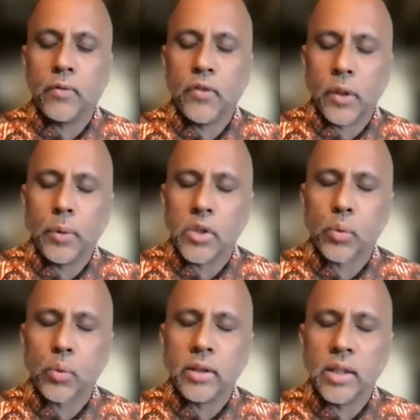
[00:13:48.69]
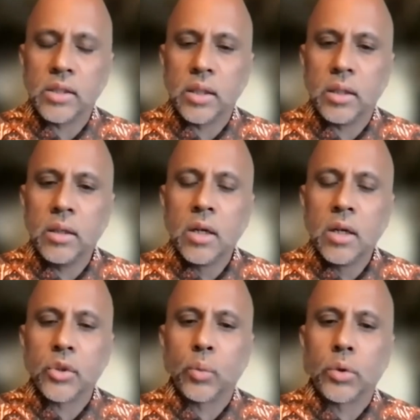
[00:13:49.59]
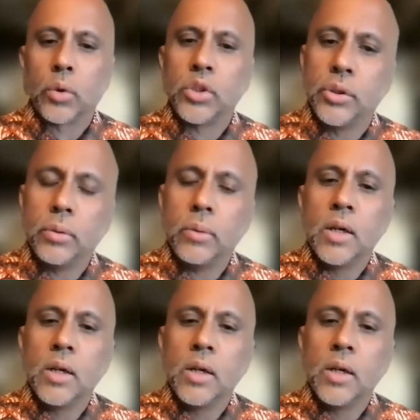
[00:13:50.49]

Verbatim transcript: Filipinos were enlisted during World War Two,